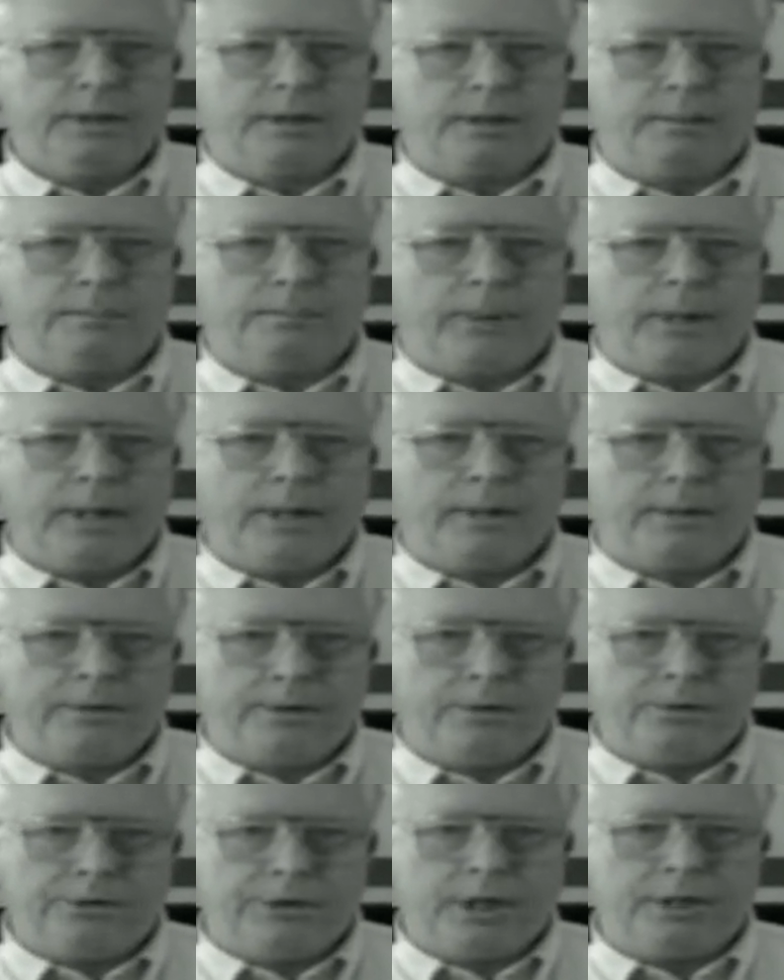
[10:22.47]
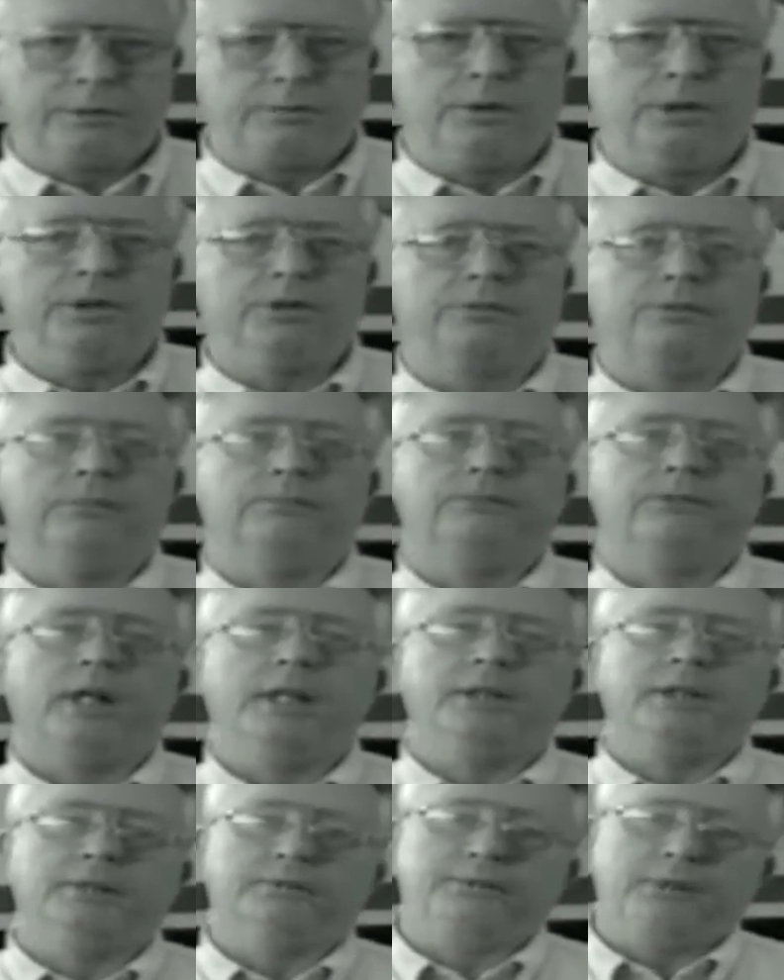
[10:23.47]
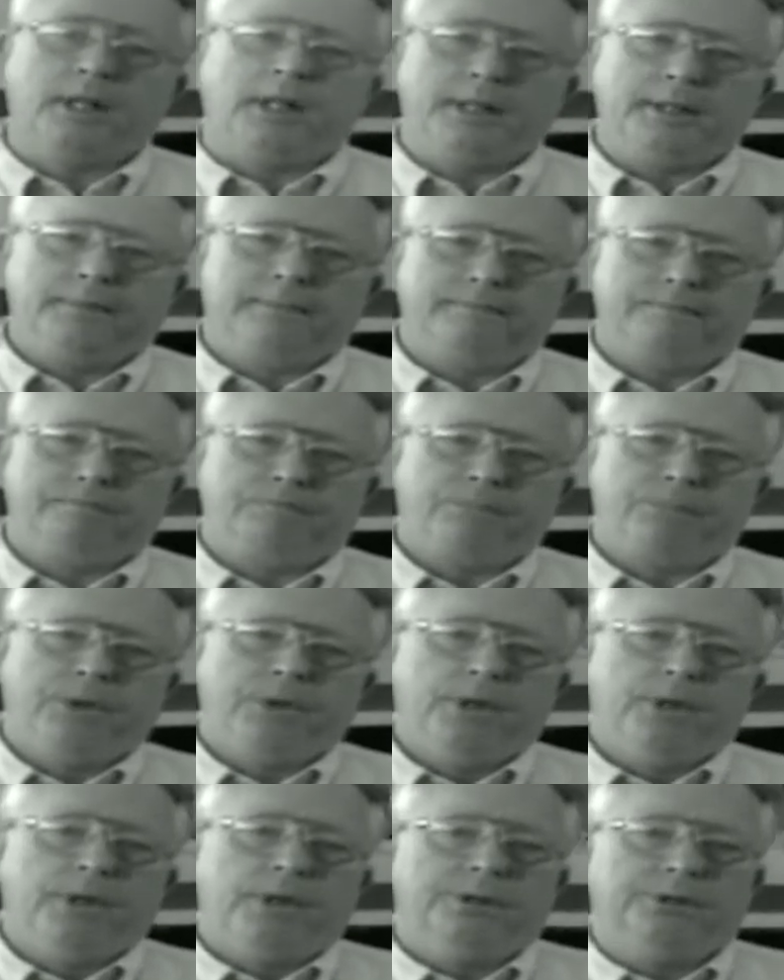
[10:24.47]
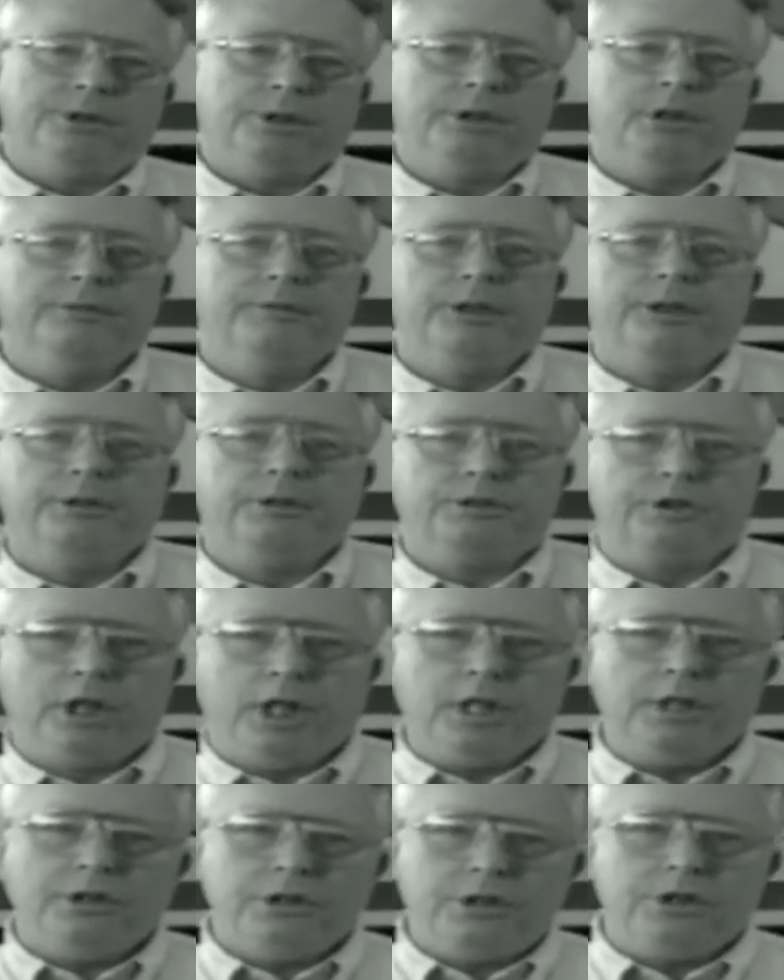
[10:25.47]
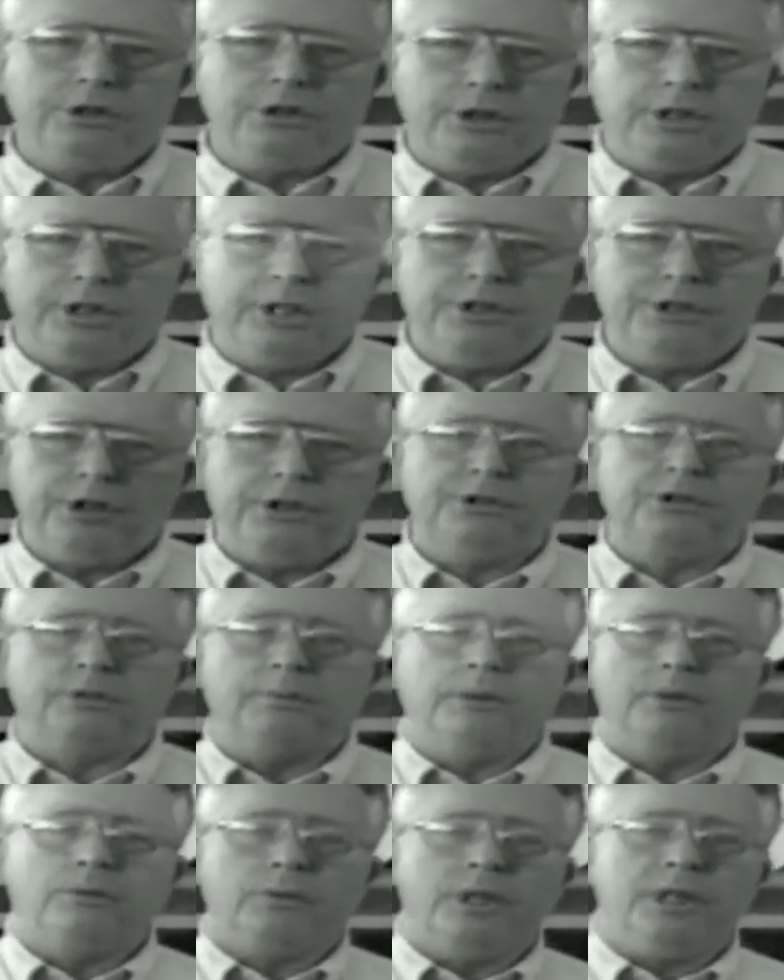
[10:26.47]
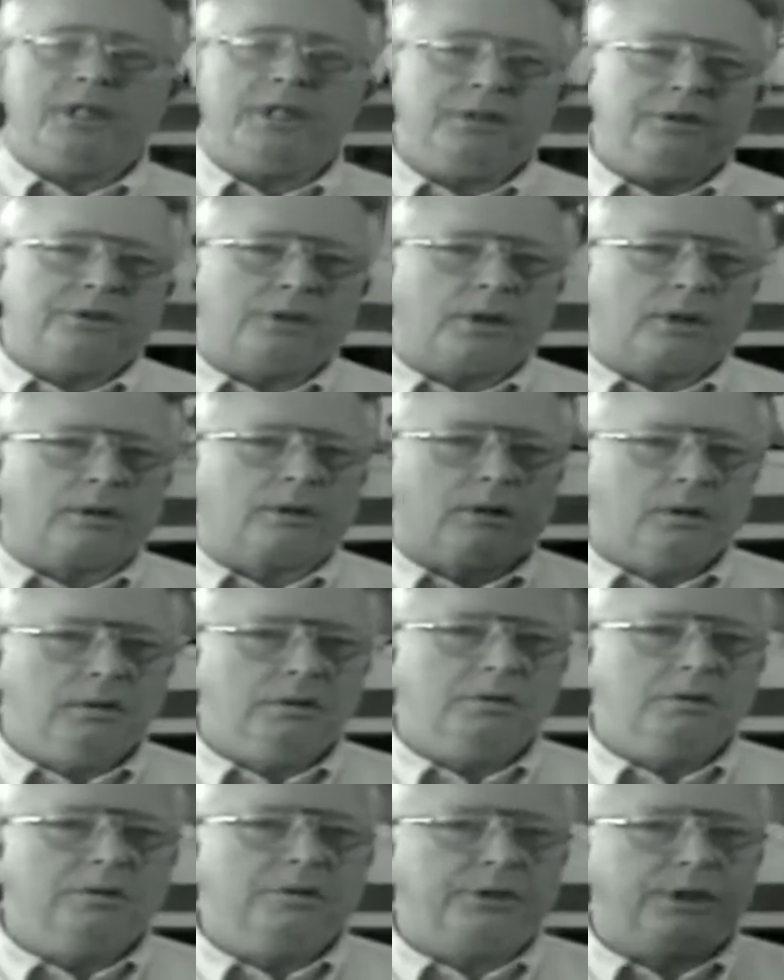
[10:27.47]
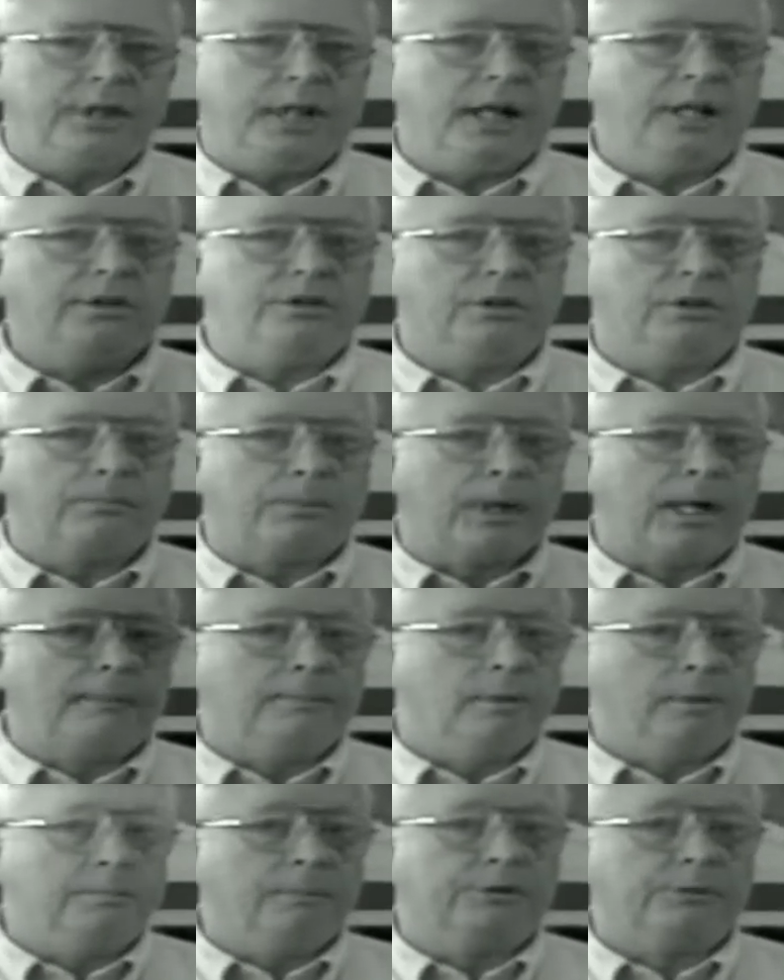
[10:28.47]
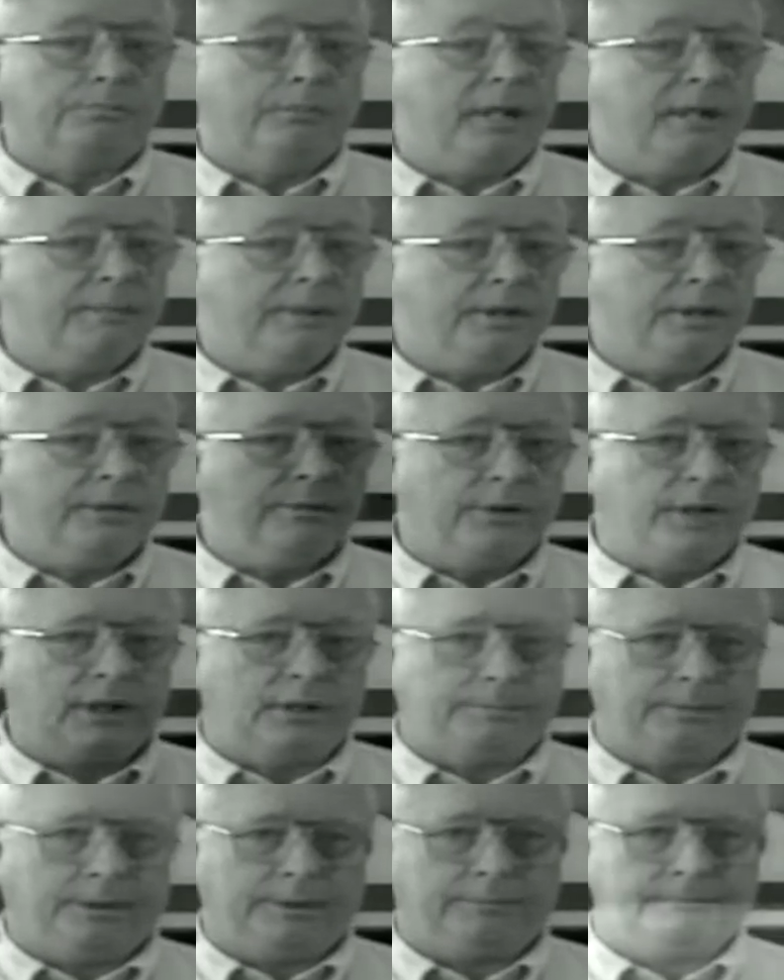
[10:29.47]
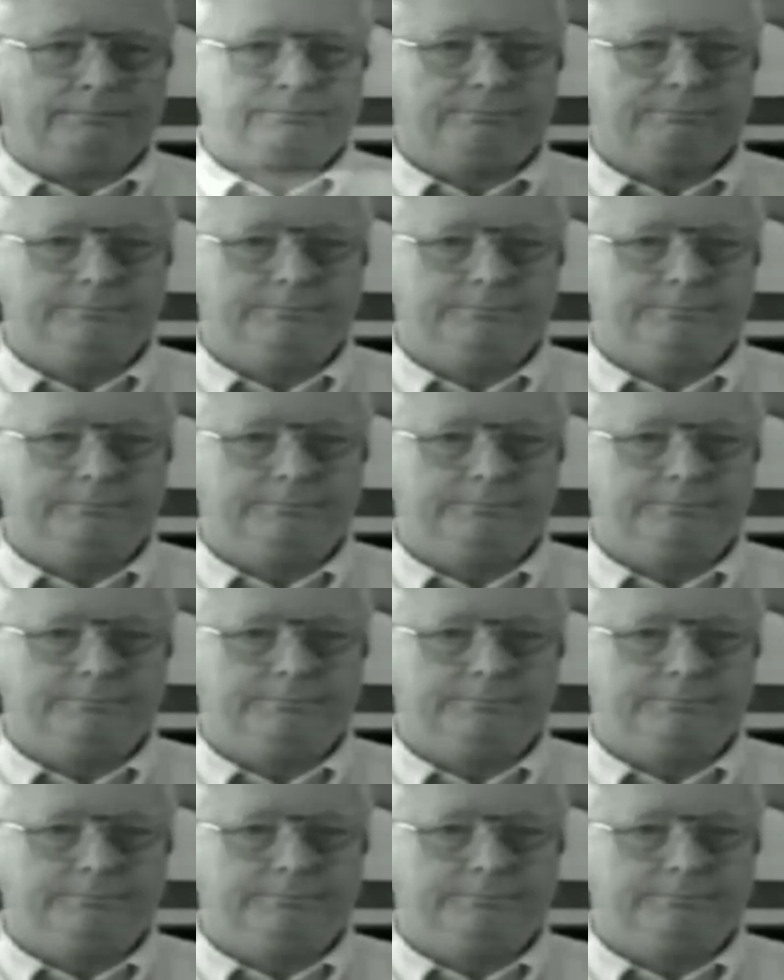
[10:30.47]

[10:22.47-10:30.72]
Compare those entries from flight to flight. Significant changes in these instrument readings are clues that engine problems may be developing.